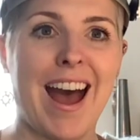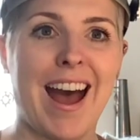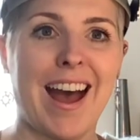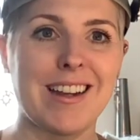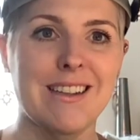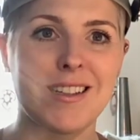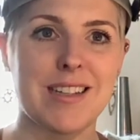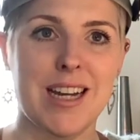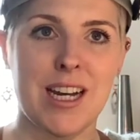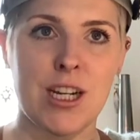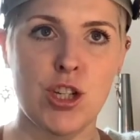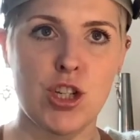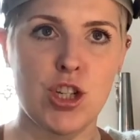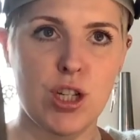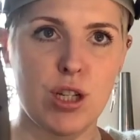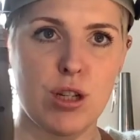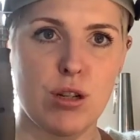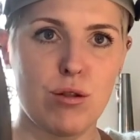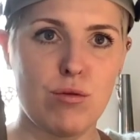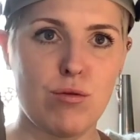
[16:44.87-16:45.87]
And I
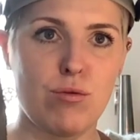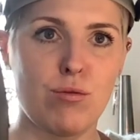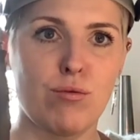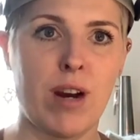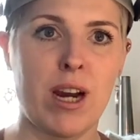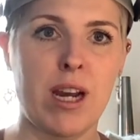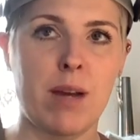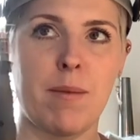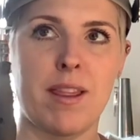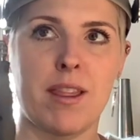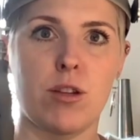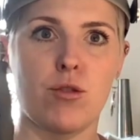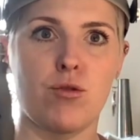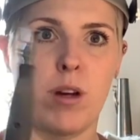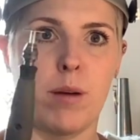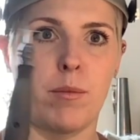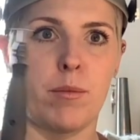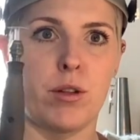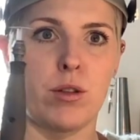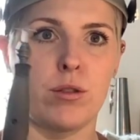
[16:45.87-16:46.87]
do recommend the
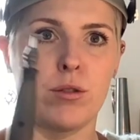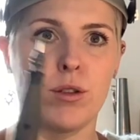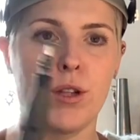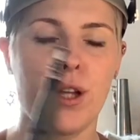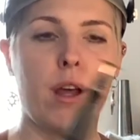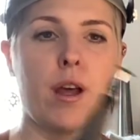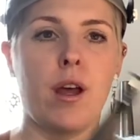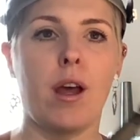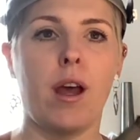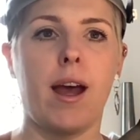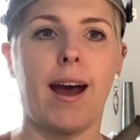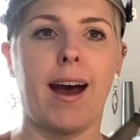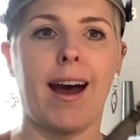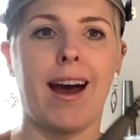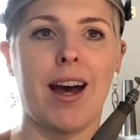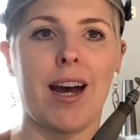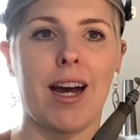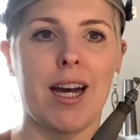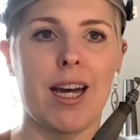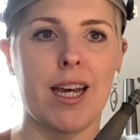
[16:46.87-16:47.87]
Dremel.
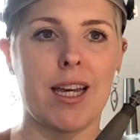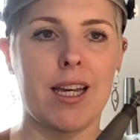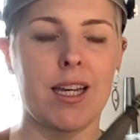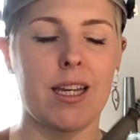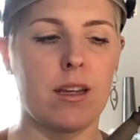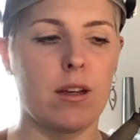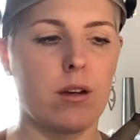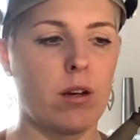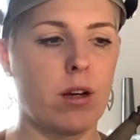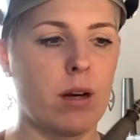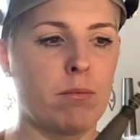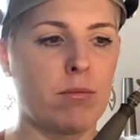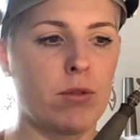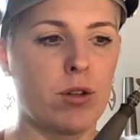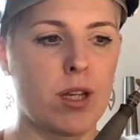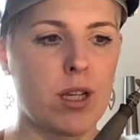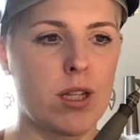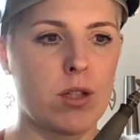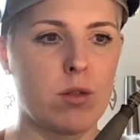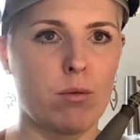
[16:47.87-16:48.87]
I am
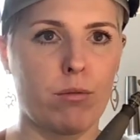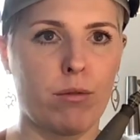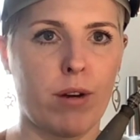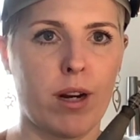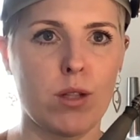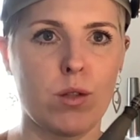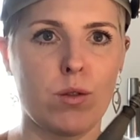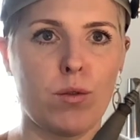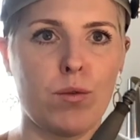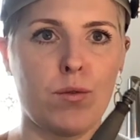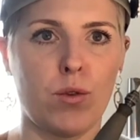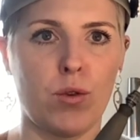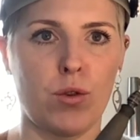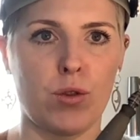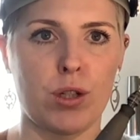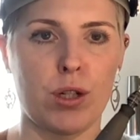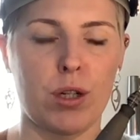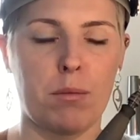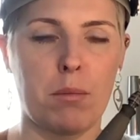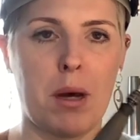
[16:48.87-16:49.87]
looking to upgrade to a
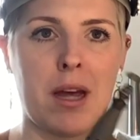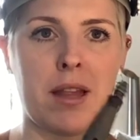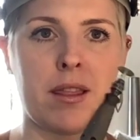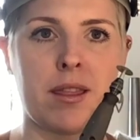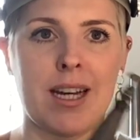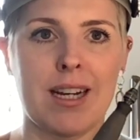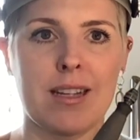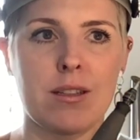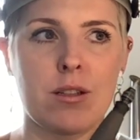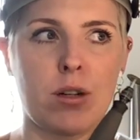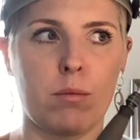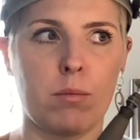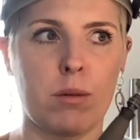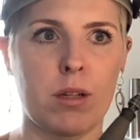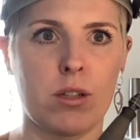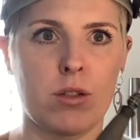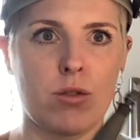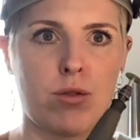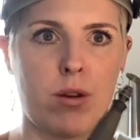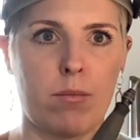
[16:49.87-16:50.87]
Fordham, and that's not
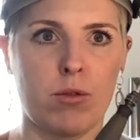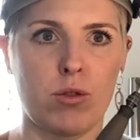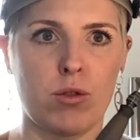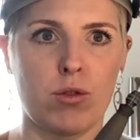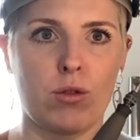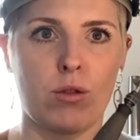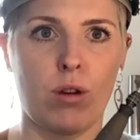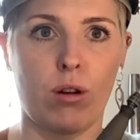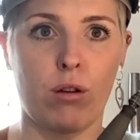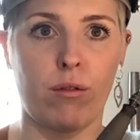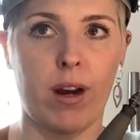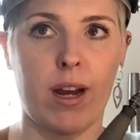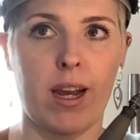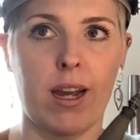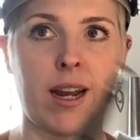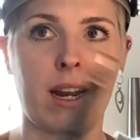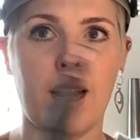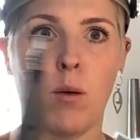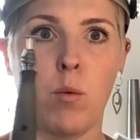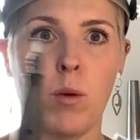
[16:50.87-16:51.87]
because Dremel's not
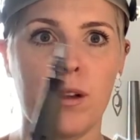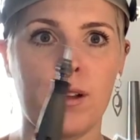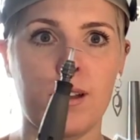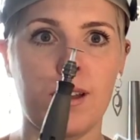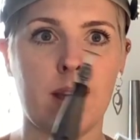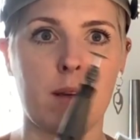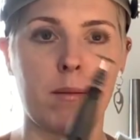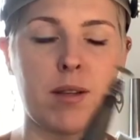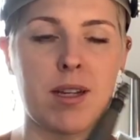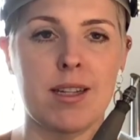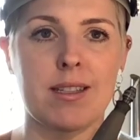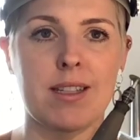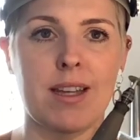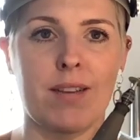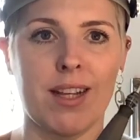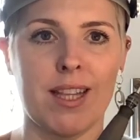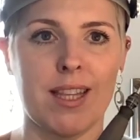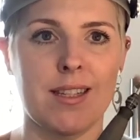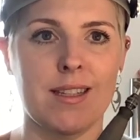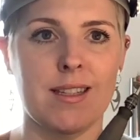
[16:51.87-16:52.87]
great, and I will keep this.
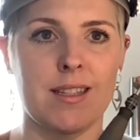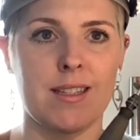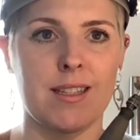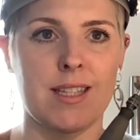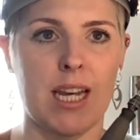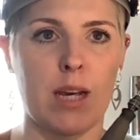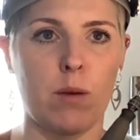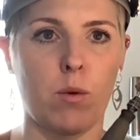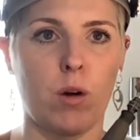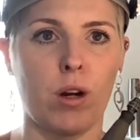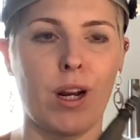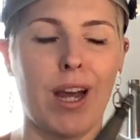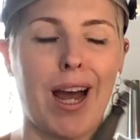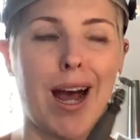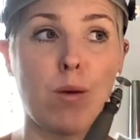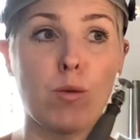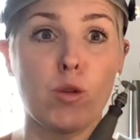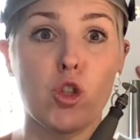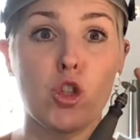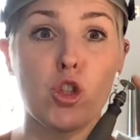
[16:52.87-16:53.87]
I've had this since day one.
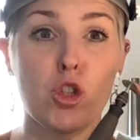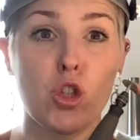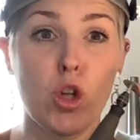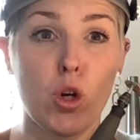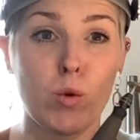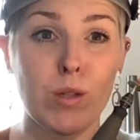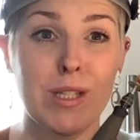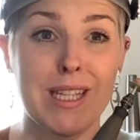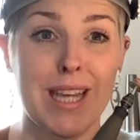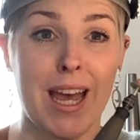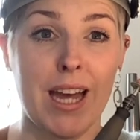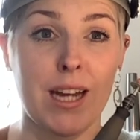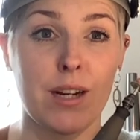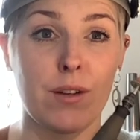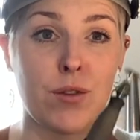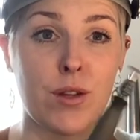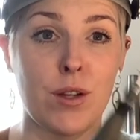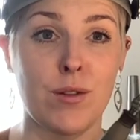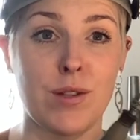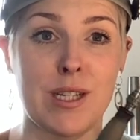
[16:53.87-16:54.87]
I was so scared
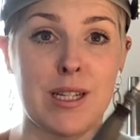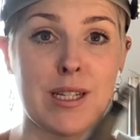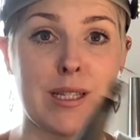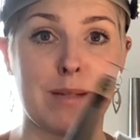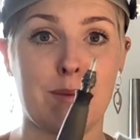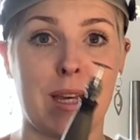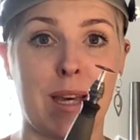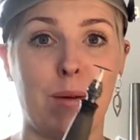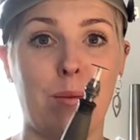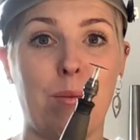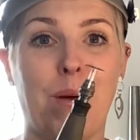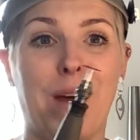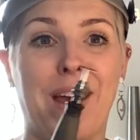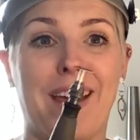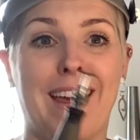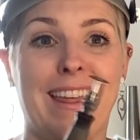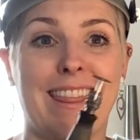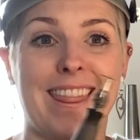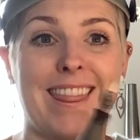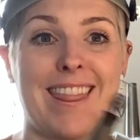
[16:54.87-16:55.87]
of using it to begin
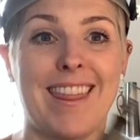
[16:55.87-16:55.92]
with.